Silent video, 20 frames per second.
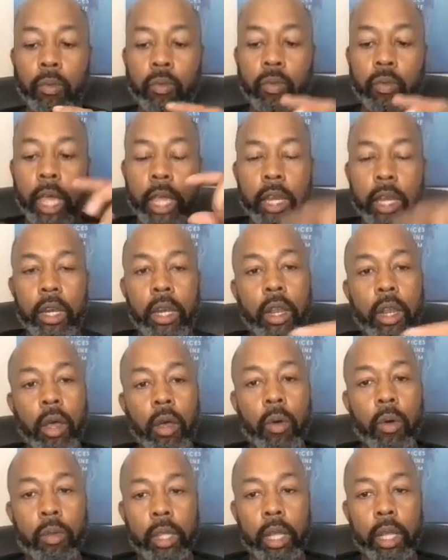they
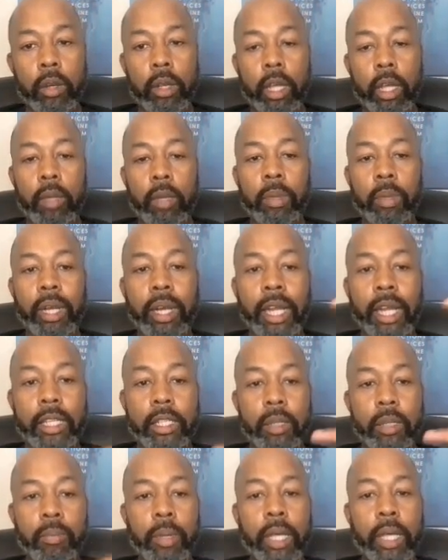know, then they can be
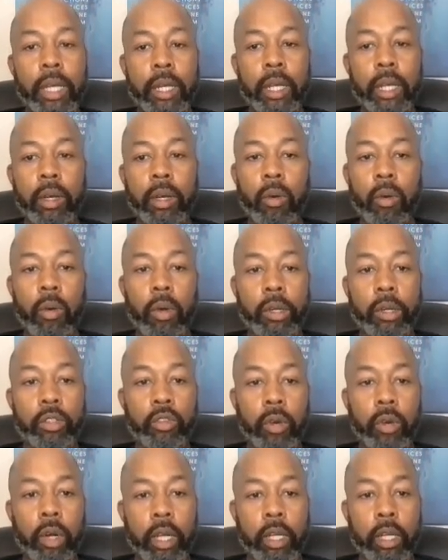less dependent on
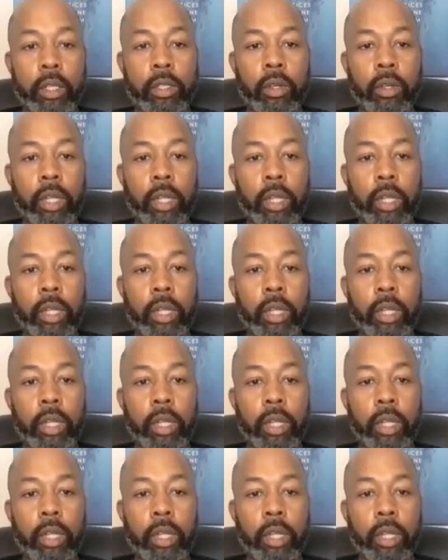drugs,